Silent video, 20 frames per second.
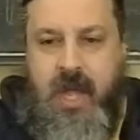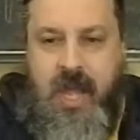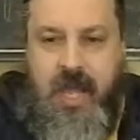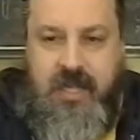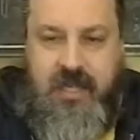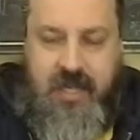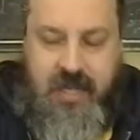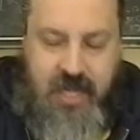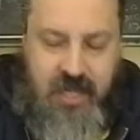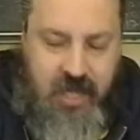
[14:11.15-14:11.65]

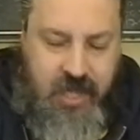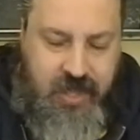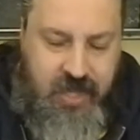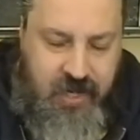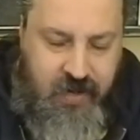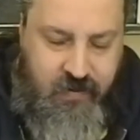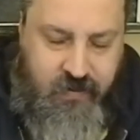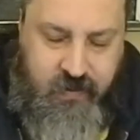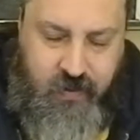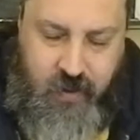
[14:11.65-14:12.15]
It's another
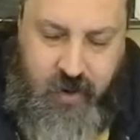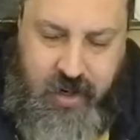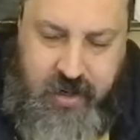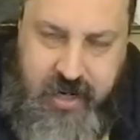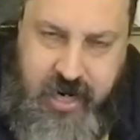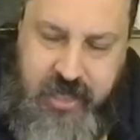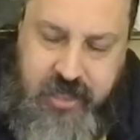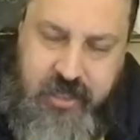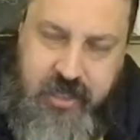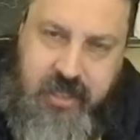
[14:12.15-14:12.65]
thing for a
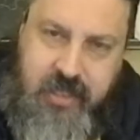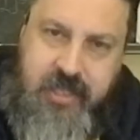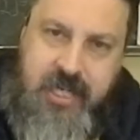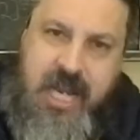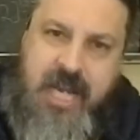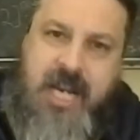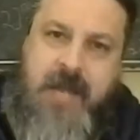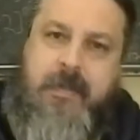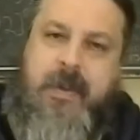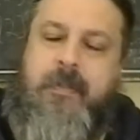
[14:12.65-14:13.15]
nation to
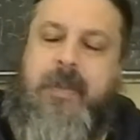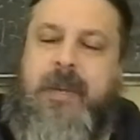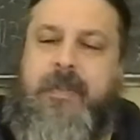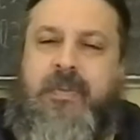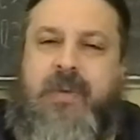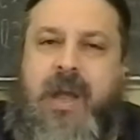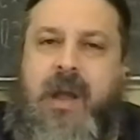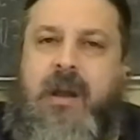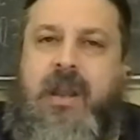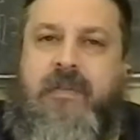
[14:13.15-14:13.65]
stand up and be
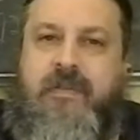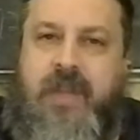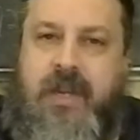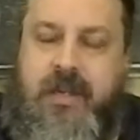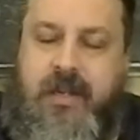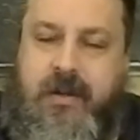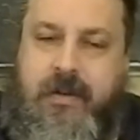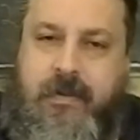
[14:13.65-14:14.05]
proud of it,